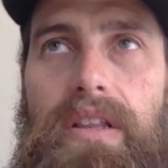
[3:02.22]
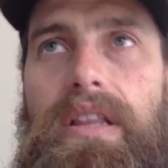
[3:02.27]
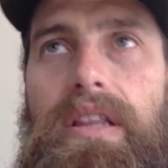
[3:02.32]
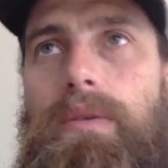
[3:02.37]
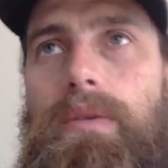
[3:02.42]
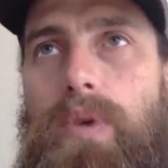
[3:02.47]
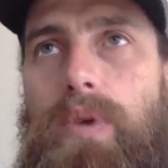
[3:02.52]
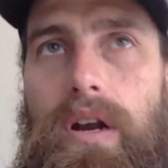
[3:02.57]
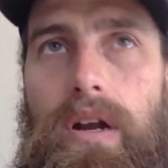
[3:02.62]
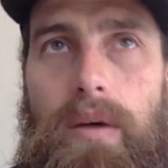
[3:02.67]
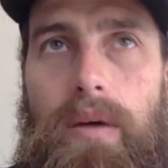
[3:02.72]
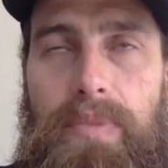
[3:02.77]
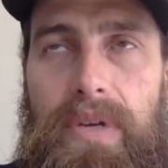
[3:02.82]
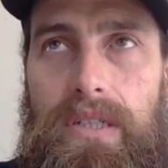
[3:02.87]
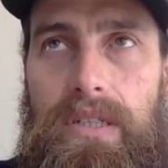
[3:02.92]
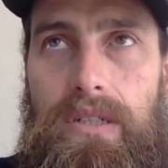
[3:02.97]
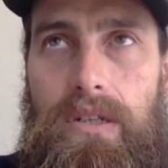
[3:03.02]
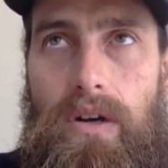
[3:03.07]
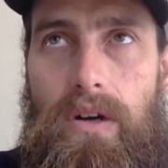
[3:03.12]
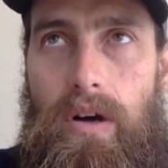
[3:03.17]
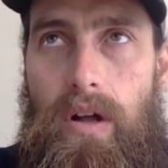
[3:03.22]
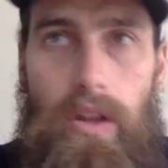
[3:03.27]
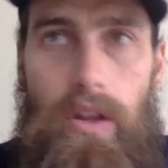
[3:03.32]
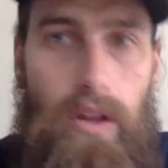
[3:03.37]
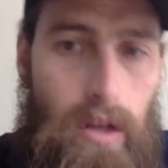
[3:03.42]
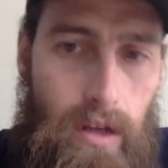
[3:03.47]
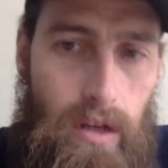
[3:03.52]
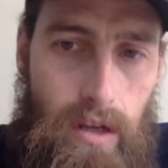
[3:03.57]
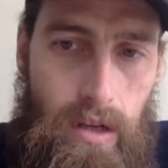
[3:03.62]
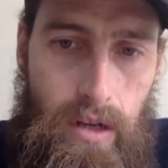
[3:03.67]
then they run up into
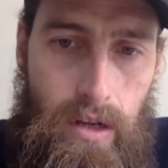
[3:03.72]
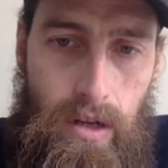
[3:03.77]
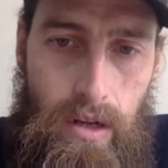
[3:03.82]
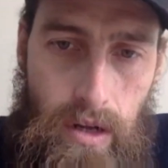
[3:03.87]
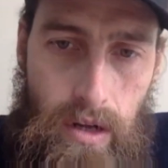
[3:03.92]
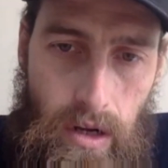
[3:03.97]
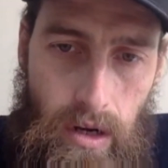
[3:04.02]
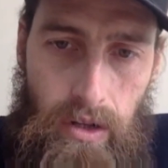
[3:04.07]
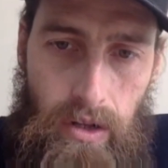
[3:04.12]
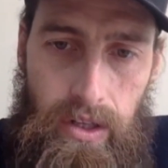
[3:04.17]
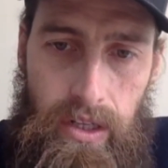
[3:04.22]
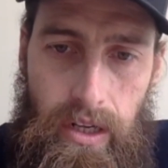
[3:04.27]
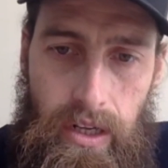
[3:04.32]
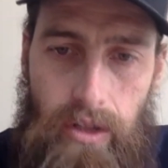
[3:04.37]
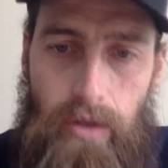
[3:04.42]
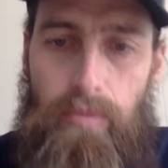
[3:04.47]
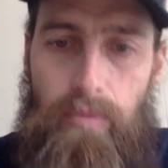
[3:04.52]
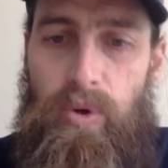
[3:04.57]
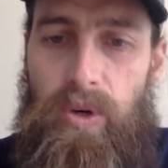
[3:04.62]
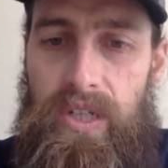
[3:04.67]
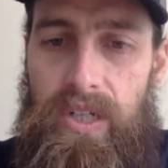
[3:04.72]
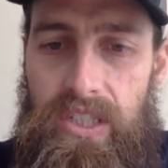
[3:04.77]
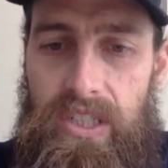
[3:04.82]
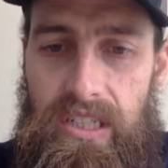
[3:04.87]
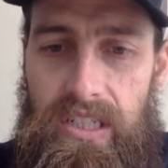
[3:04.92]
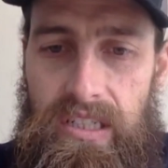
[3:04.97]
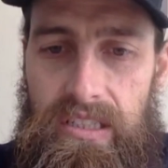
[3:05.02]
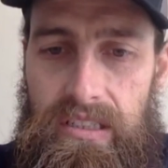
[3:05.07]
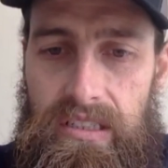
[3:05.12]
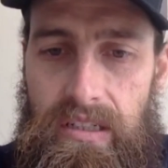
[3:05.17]
all the other
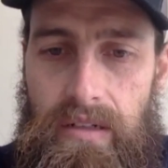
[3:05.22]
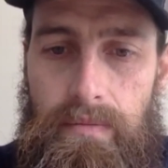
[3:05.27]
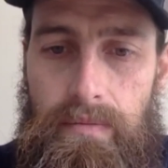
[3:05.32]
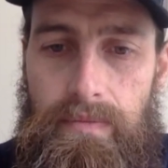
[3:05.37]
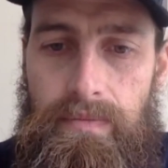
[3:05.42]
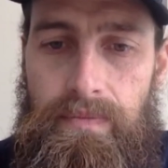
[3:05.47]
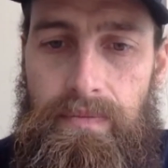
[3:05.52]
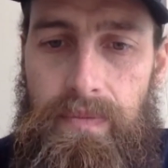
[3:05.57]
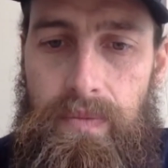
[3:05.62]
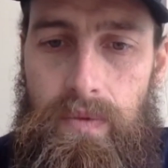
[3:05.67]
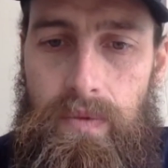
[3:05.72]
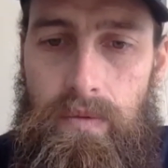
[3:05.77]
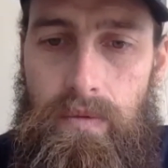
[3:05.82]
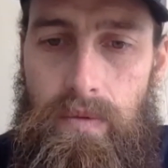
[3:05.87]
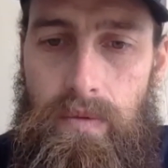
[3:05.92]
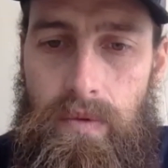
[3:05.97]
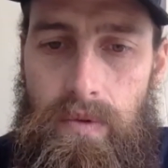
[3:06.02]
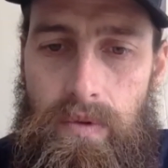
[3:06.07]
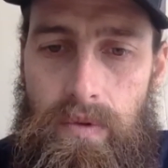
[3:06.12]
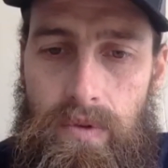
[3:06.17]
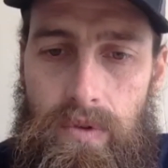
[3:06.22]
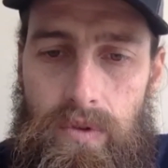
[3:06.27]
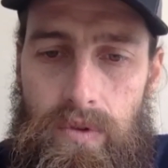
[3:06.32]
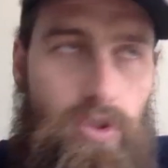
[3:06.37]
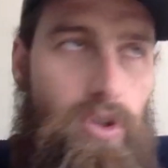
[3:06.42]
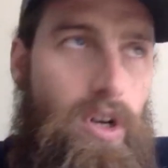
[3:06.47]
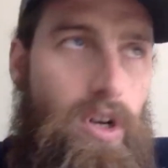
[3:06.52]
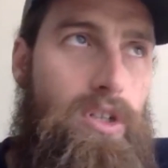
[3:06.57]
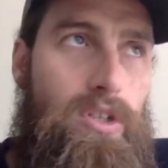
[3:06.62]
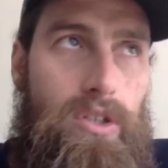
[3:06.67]
bridges and
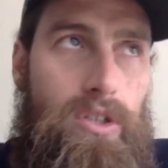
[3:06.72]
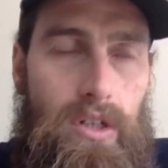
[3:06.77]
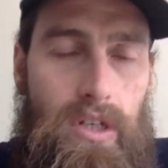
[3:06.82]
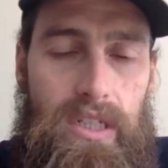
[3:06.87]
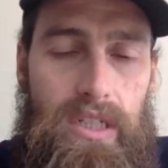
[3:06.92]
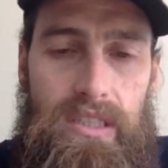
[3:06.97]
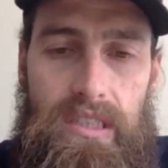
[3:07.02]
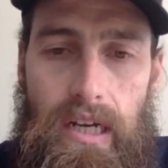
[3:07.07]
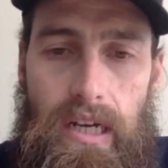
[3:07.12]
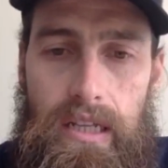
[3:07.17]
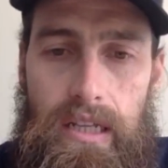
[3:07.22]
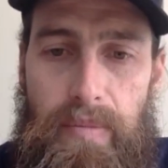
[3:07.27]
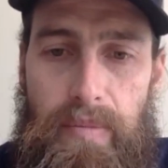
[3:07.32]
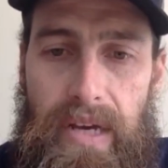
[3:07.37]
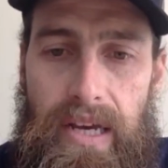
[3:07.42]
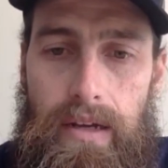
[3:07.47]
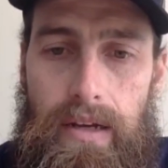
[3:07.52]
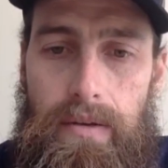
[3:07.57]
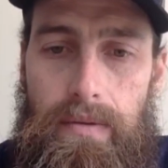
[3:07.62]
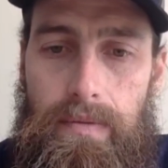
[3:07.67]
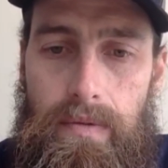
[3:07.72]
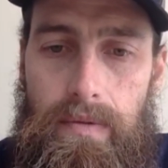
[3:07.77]
structure inside the bay.